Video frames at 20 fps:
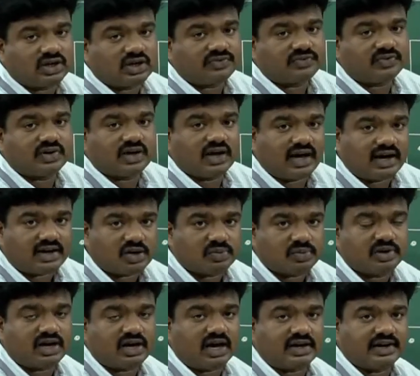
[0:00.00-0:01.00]
of
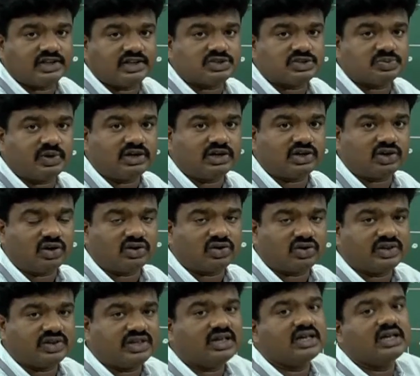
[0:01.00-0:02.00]
atomic arrangement
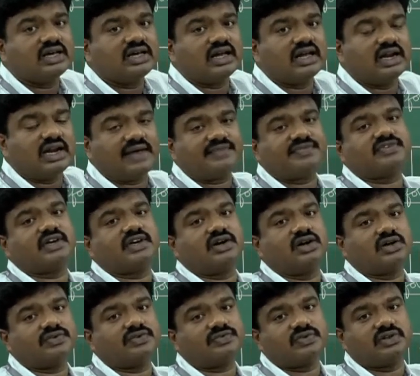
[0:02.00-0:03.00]
onto the left
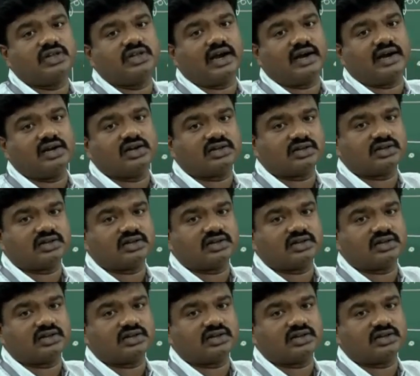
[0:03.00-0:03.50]
side of the ideal